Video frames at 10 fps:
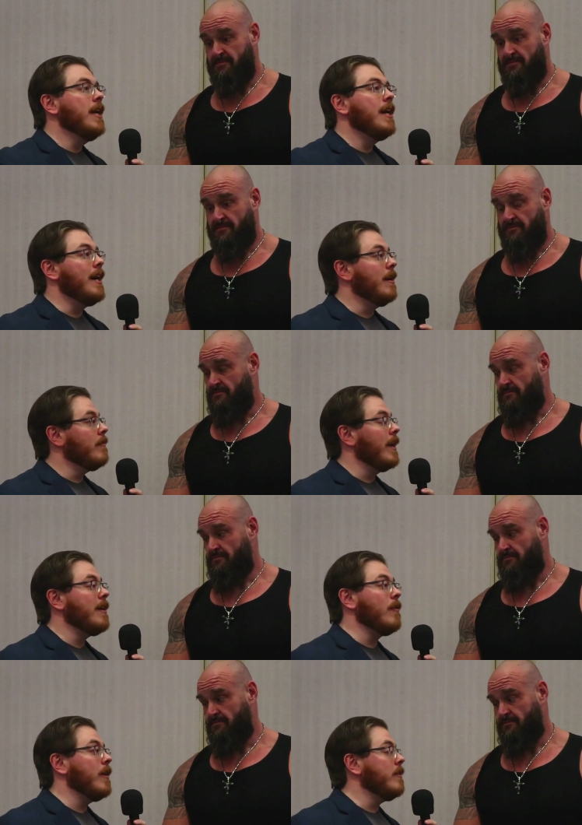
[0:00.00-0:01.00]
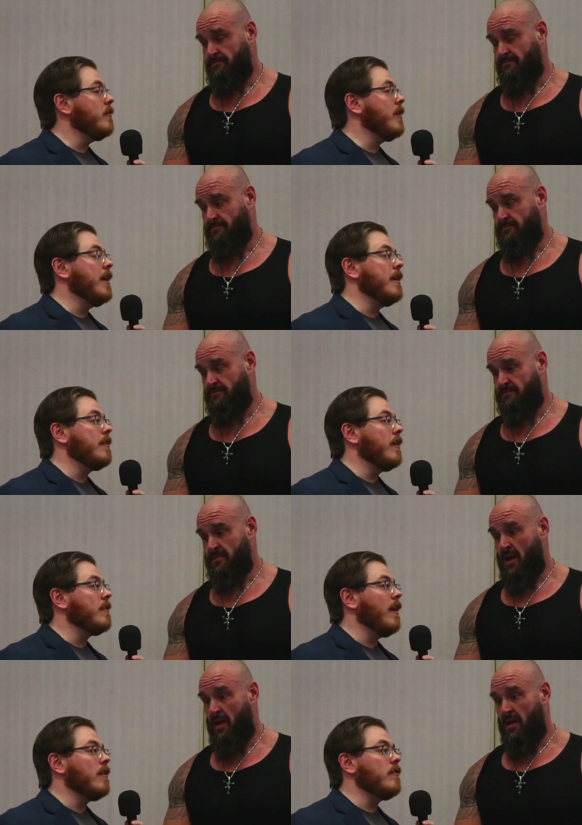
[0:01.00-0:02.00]
Speaker 1: Viking Raiders, yeah, it's
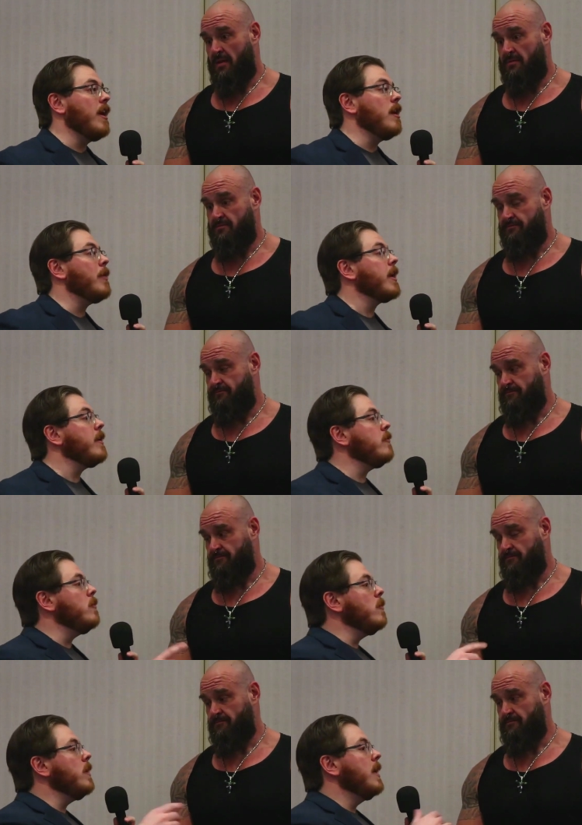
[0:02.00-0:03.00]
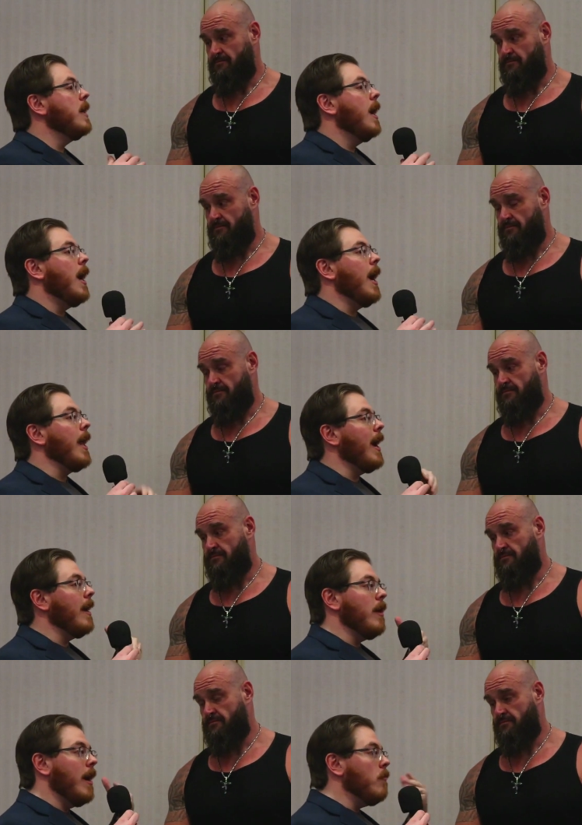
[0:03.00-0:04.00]
outstanding. But
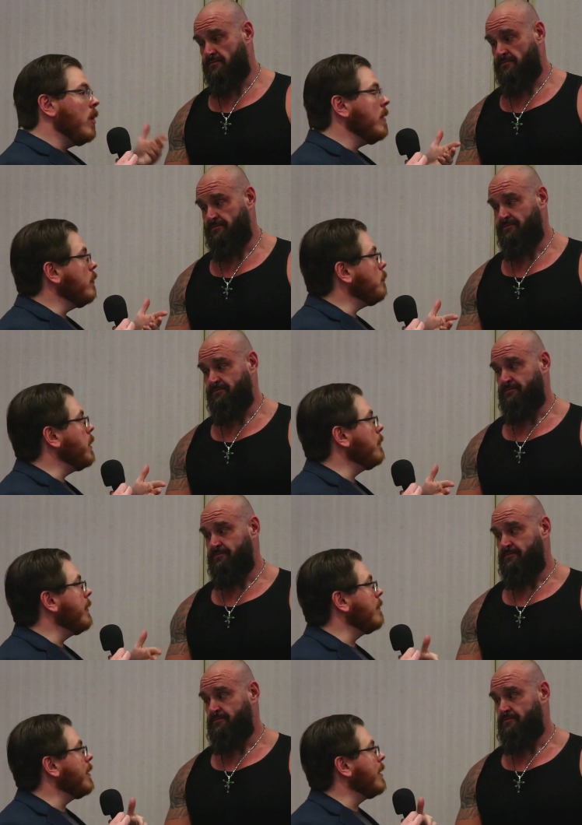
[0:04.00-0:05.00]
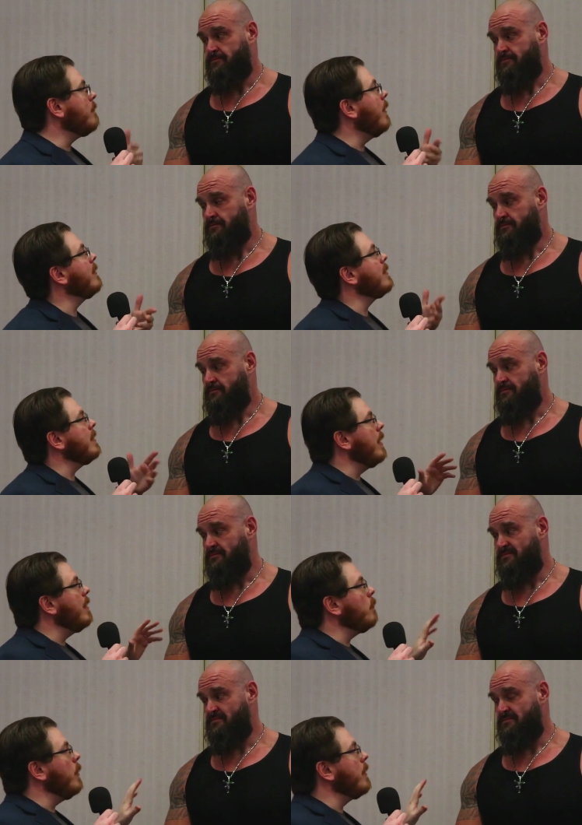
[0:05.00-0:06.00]
I'm one of those people that have kind of fallen in
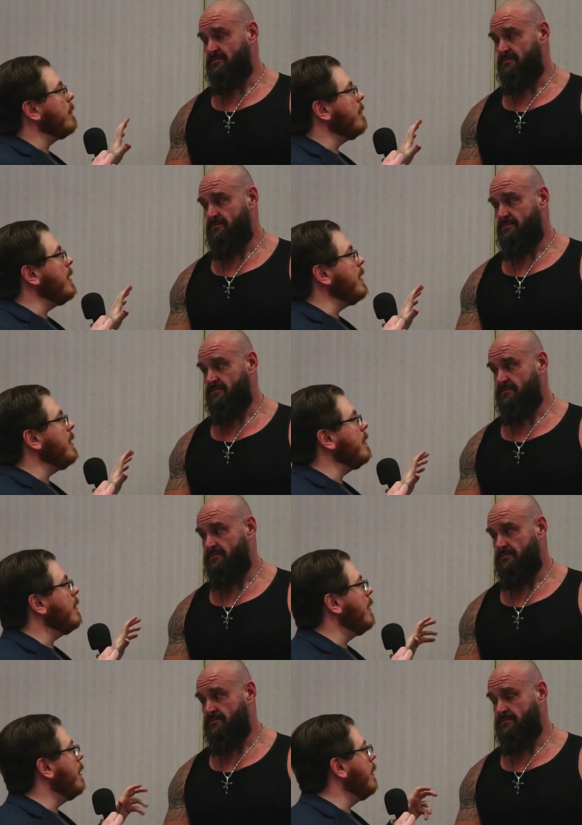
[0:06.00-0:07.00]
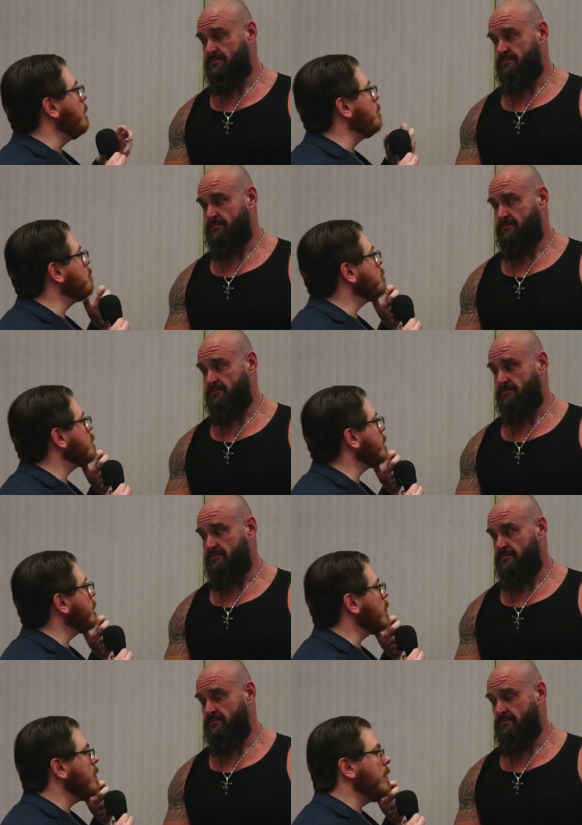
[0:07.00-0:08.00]
love with the,
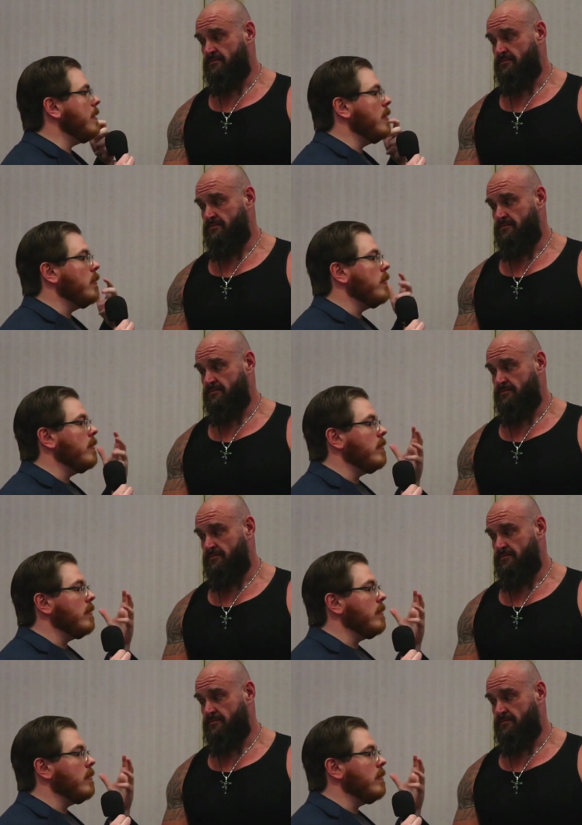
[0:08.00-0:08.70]
you know, the